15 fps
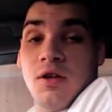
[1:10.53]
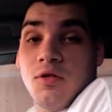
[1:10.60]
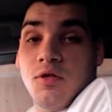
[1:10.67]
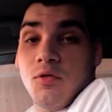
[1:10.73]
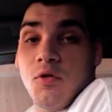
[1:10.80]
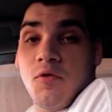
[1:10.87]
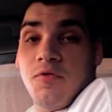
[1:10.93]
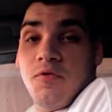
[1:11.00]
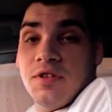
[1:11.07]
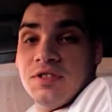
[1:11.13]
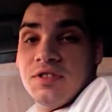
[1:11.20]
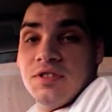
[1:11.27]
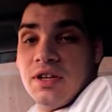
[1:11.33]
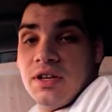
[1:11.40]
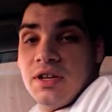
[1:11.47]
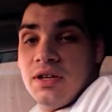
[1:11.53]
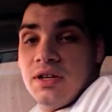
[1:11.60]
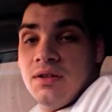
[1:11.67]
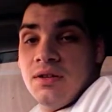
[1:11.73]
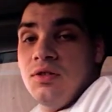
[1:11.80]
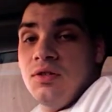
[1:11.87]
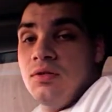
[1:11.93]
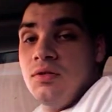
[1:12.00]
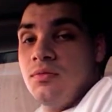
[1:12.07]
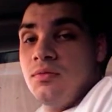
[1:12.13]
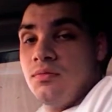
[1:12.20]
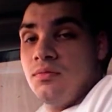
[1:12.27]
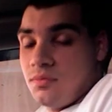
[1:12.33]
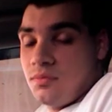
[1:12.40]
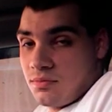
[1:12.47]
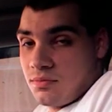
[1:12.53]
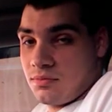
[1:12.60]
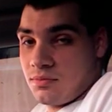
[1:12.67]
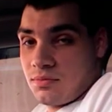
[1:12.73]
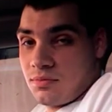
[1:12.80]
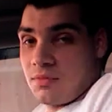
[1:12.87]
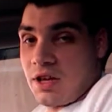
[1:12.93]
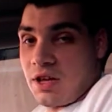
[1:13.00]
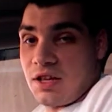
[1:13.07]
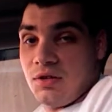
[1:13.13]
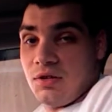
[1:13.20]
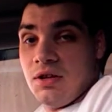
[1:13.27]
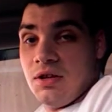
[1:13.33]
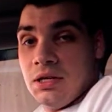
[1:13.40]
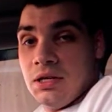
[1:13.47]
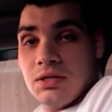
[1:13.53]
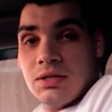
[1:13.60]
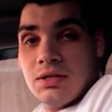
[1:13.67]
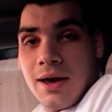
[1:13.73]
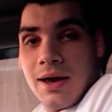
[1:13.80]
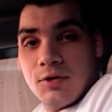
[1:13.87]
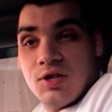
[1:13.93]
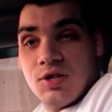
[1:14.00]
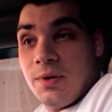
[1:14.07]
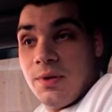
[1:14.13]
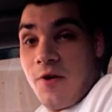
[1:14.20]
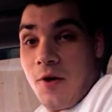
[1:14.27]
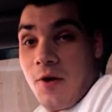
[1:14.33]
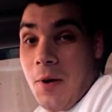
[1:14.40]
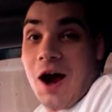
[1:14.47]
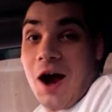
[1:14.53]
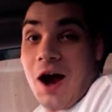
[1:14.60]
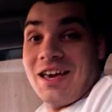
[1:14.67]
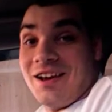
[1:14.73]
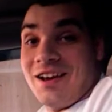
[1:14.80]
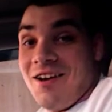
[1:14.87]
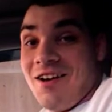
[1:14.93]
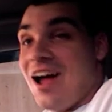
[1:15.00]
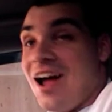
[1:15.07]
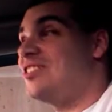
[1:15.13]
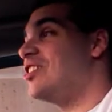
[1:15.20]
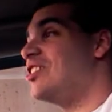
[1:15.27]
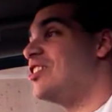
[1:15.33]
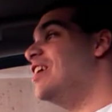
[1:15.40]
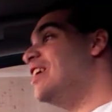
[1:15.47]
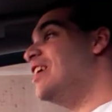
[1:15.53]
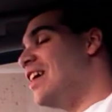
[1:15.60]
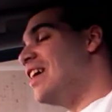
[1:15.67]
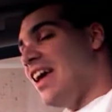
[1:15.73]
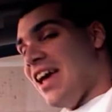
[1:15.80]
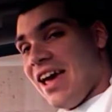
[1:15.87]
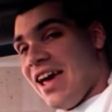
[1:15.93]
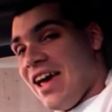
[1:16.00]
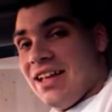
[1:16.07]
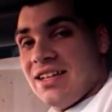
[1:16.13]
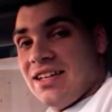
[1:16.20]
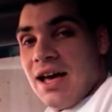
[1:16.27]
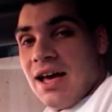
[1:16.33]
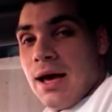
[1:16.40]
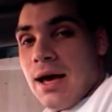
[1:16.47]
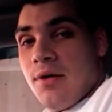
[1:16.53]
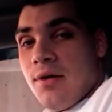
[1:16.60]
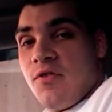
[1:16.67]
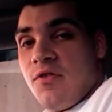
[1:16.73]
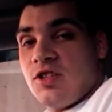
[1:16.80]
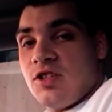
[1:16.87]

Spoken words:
roof is like it is how it should be for a parking garage. And if I